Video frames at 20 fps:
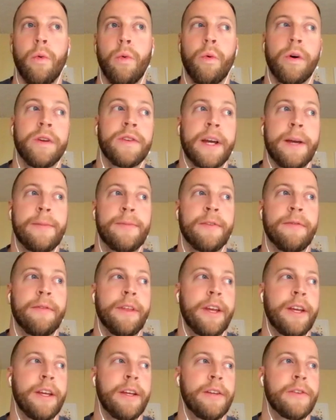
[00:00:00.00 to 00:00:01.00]
what types of
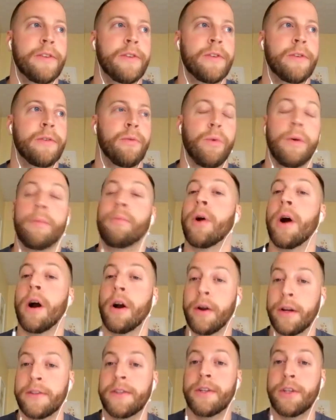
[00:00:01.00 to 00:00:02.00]
things, what
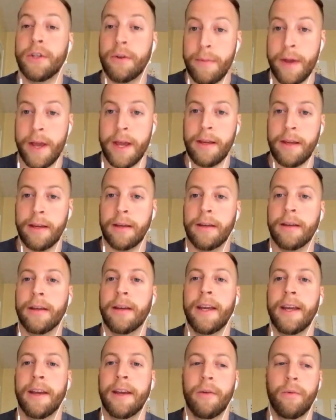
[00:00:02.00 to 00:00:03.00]
progress did you make,
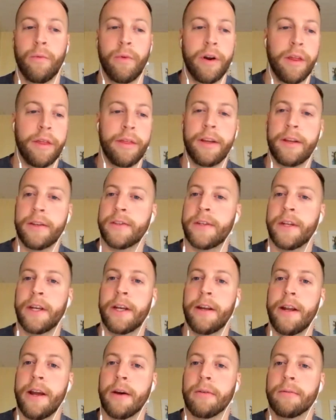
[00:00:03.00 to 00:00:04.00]
and where do things
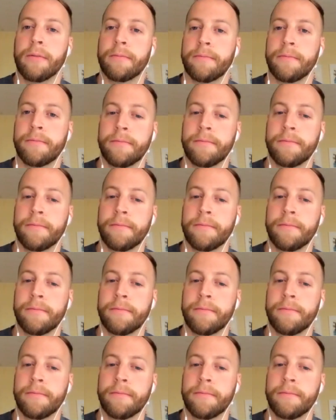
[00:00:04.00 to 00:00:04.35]
stand now?